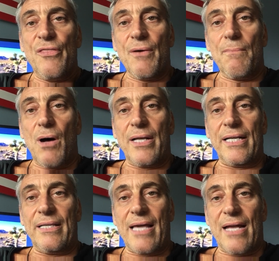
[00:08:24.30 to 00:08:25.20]
The
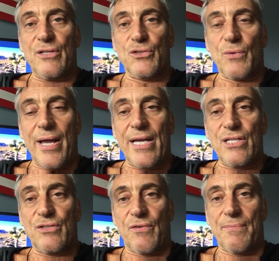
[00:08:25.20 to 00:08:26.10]
money that is
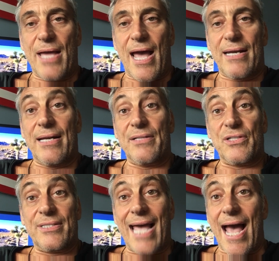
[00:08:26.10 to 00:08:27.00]
raised from that, and it's a
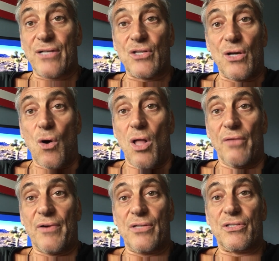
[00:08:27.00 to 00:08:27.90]
tax on all of us,